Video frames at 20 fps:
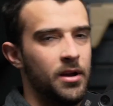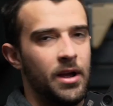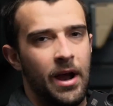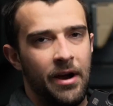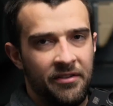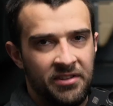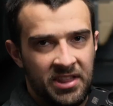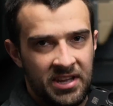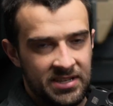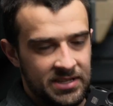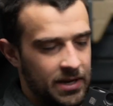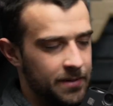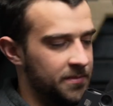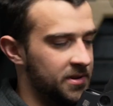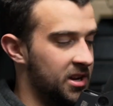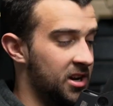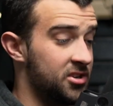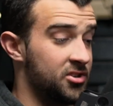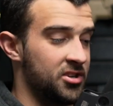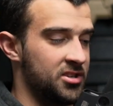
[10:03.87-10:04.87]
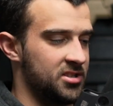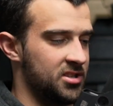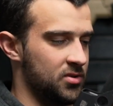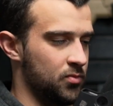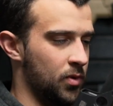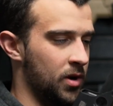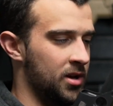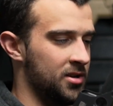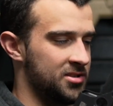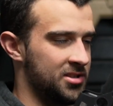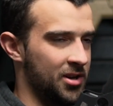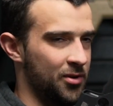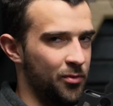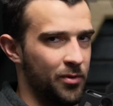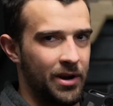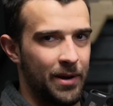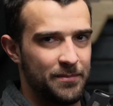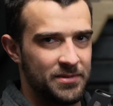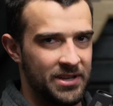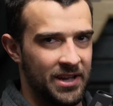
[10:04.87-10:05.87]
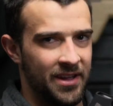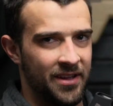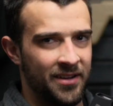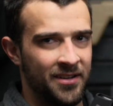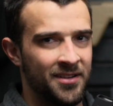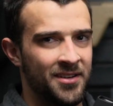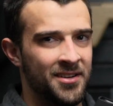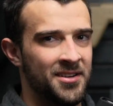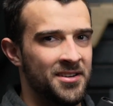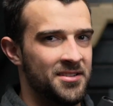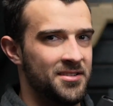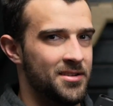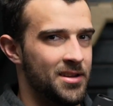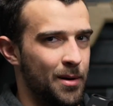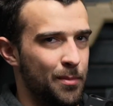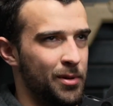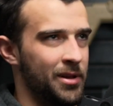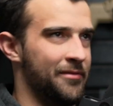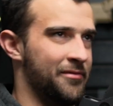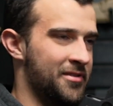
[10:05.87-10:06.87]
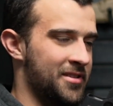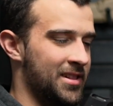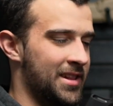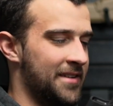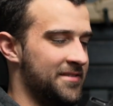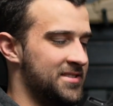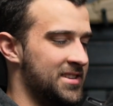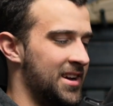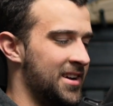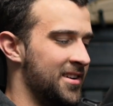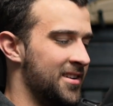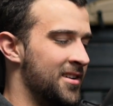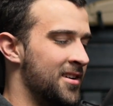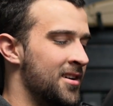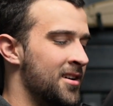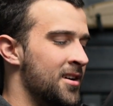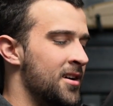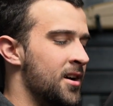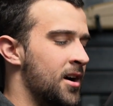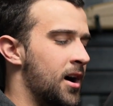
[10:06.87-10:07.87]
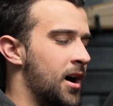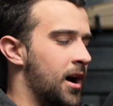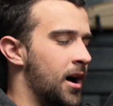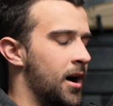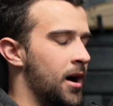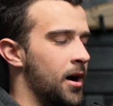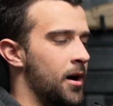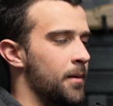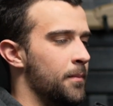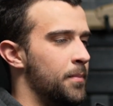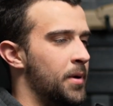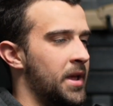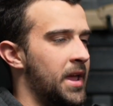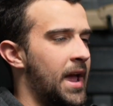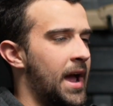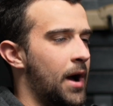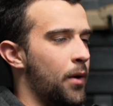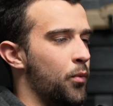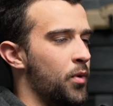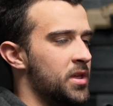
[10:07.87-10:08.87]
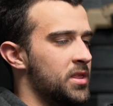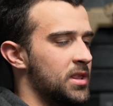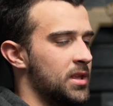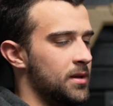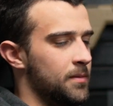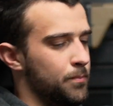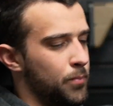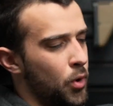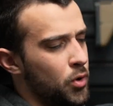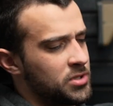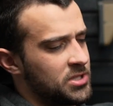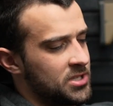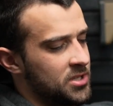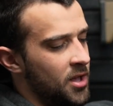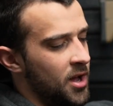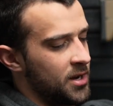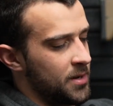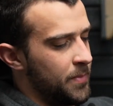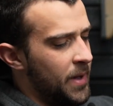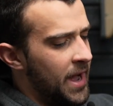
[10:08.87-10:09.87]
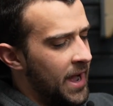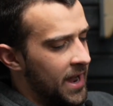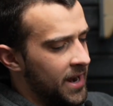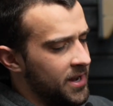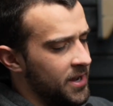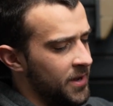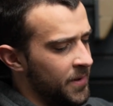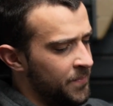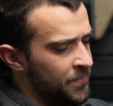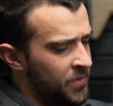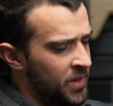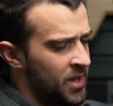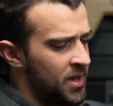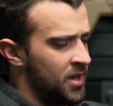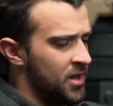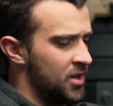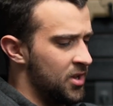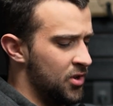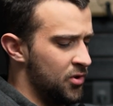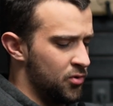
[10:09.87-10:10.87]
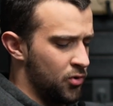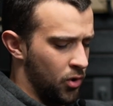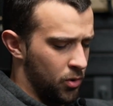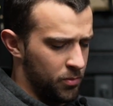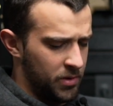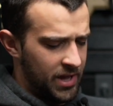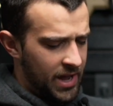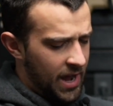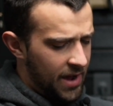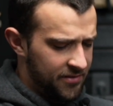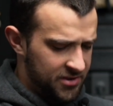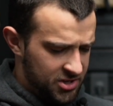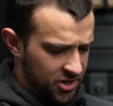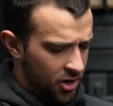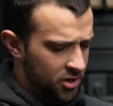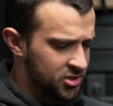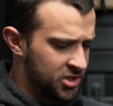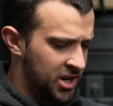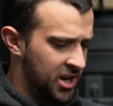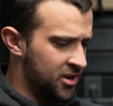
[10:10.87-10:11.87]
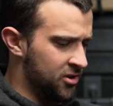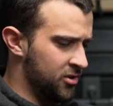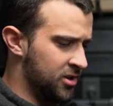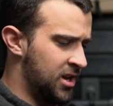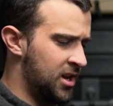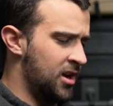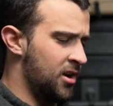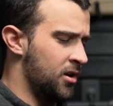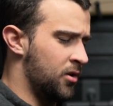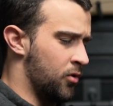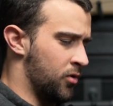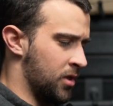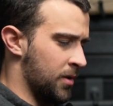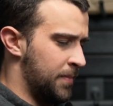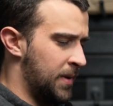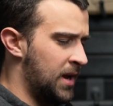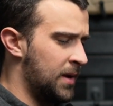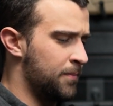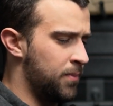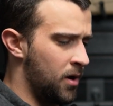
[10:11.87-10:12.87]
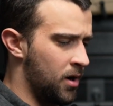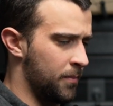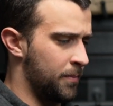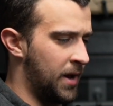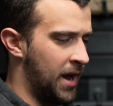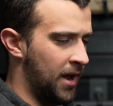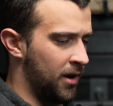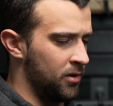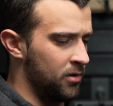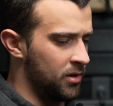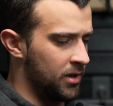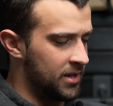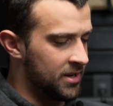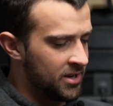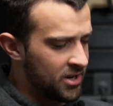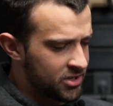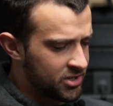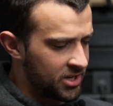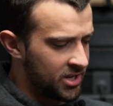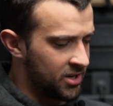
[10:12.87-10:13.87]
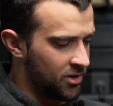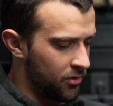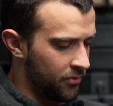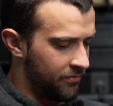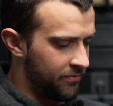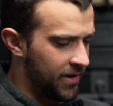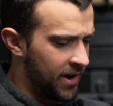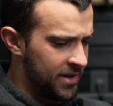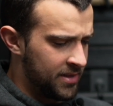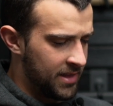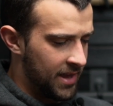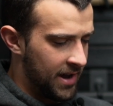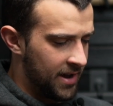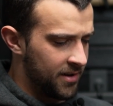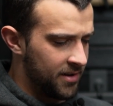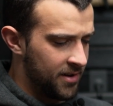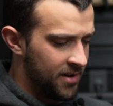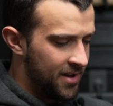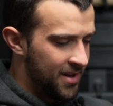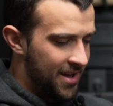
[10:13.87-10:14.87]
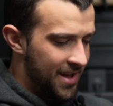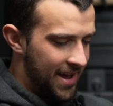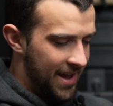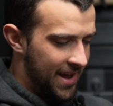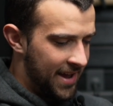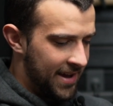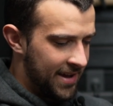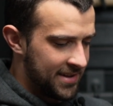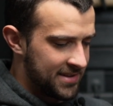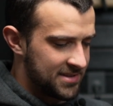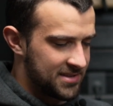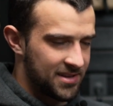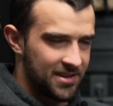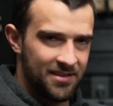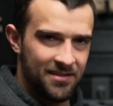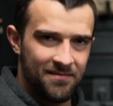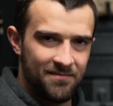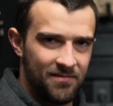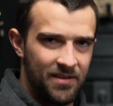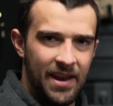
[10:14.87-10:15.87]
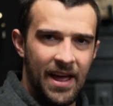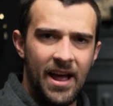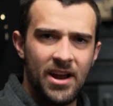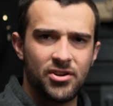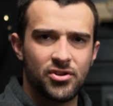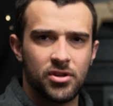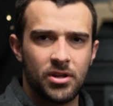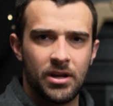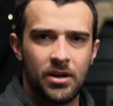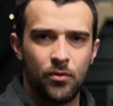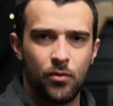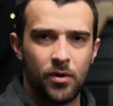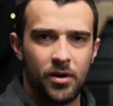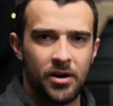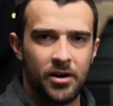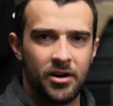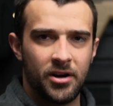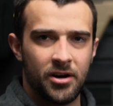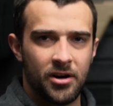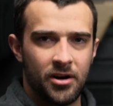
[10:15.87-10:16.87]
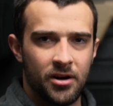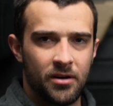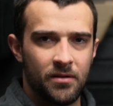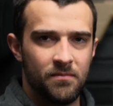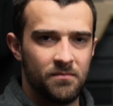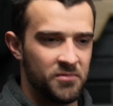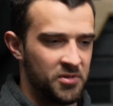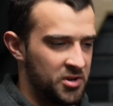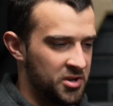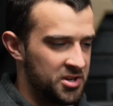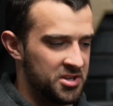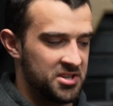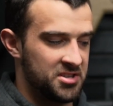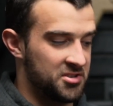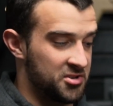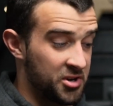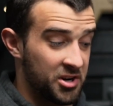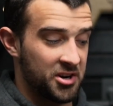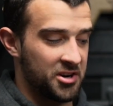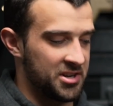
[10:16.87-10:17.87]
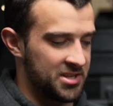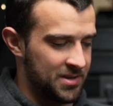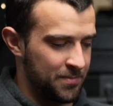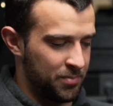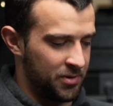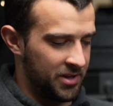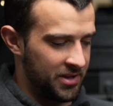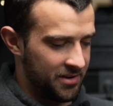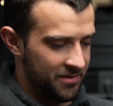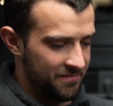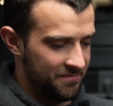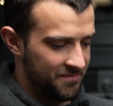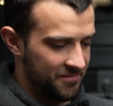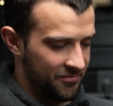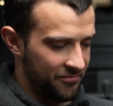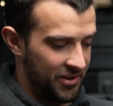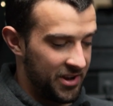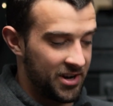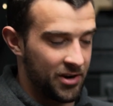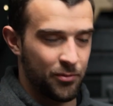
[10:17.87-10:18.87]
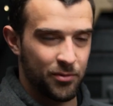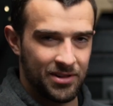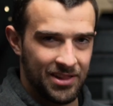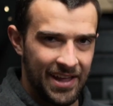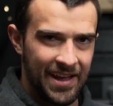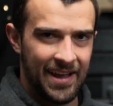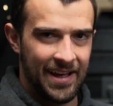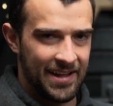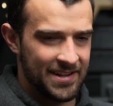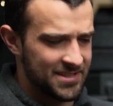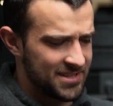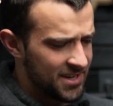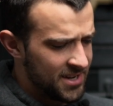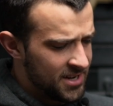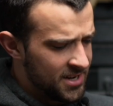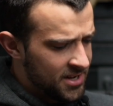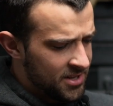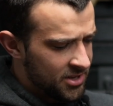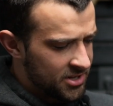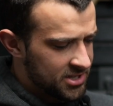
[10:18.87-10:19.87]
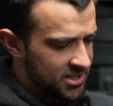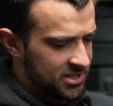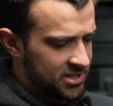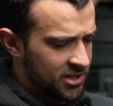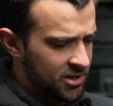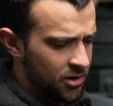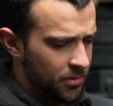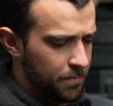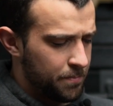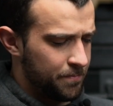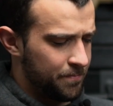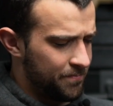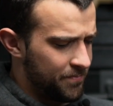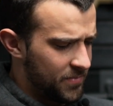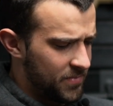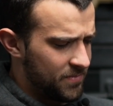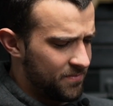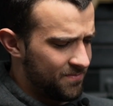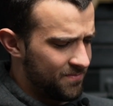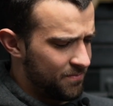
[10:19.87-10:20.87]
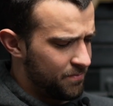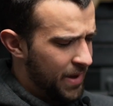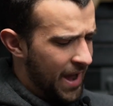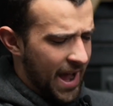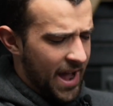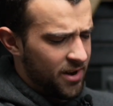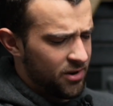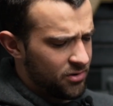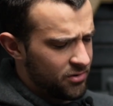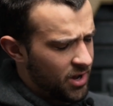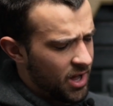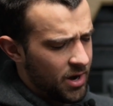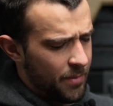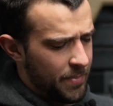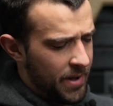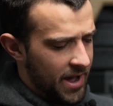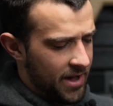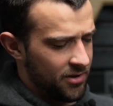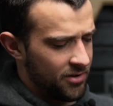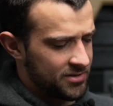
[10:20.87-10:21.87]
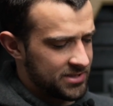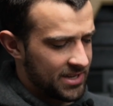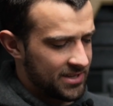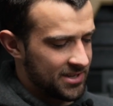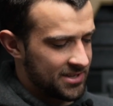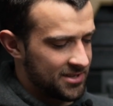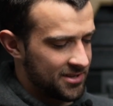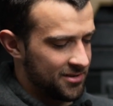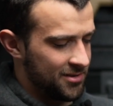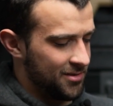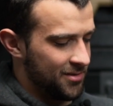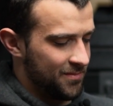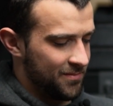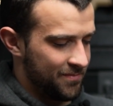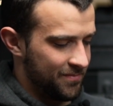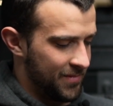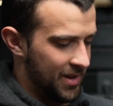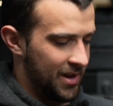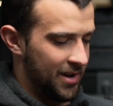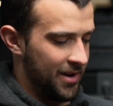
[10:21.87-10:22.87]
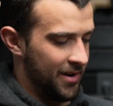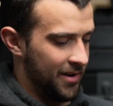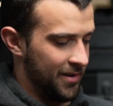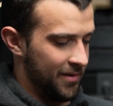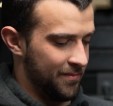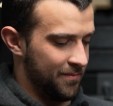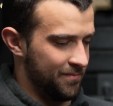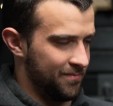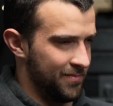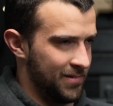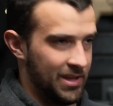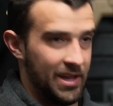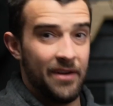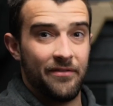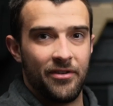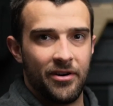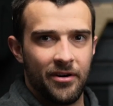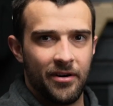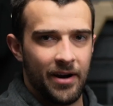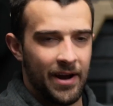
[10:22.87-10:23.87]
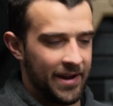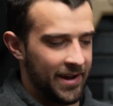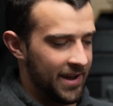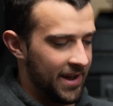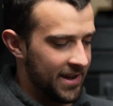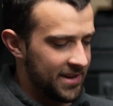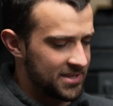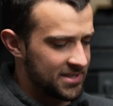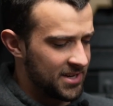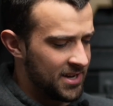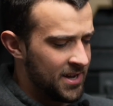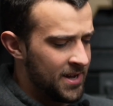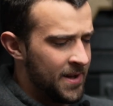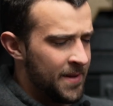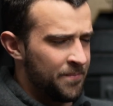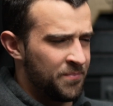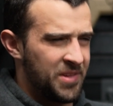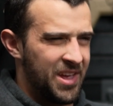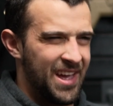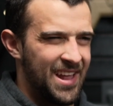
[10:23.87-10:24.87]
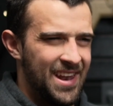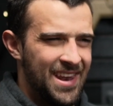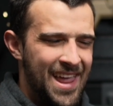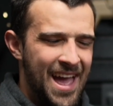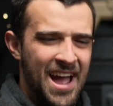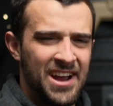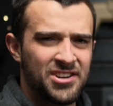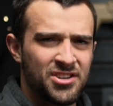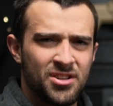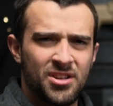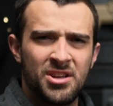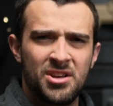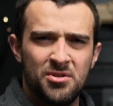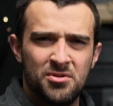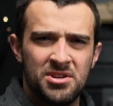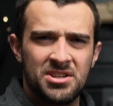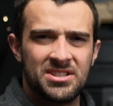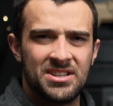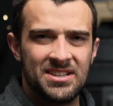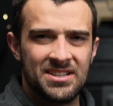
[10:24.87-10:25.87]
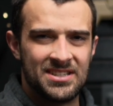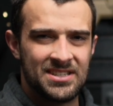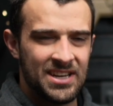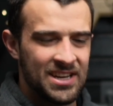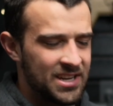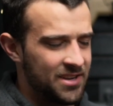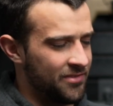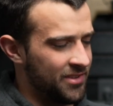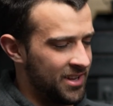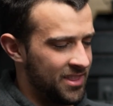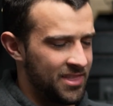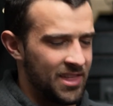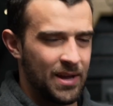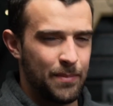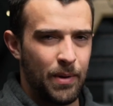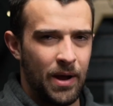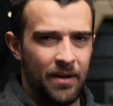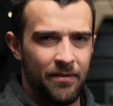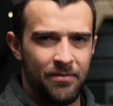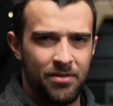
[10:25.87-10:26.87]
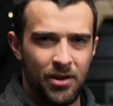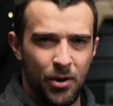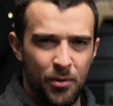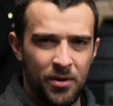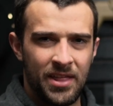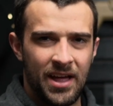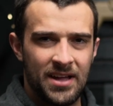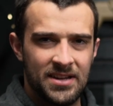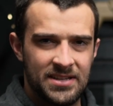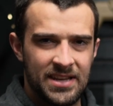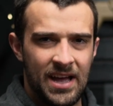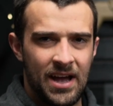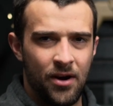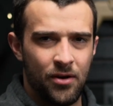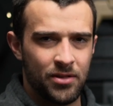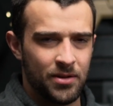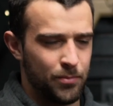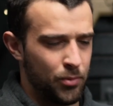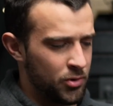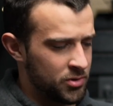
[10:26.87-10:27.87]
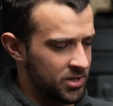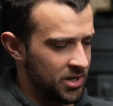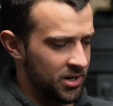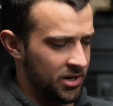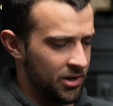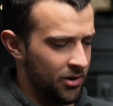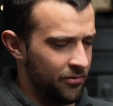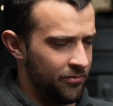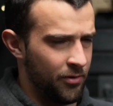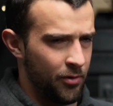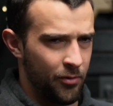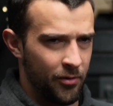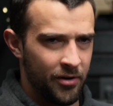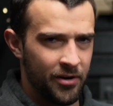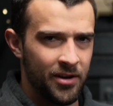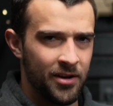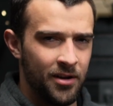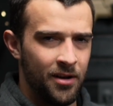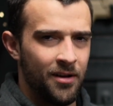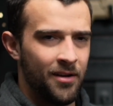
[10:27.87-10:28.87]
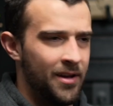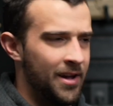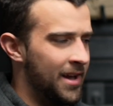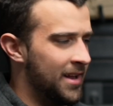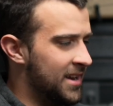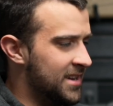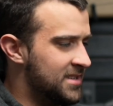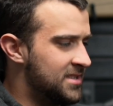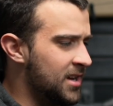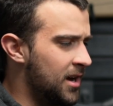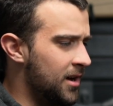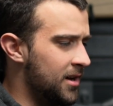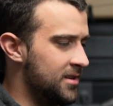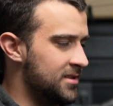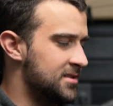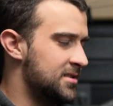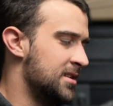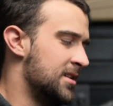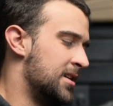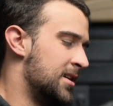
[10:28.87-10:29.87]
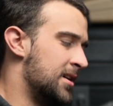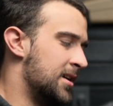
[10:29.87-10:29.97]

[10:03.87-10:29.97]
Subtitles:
Everything's ambidextrous as well, so what I'm saying, double it for the left side. But yeah, when the bolt is locked back, you normally have a charging handle here or the ping pong paddle. Initially, you don't find that, and naturally, where your good trigger discipline finger would land, there's this little paddle, not a paddle, it's like this little lever, I guess. And naturally, you just instinctively think by throwing that down, the bolt's gonna go forward, and it does.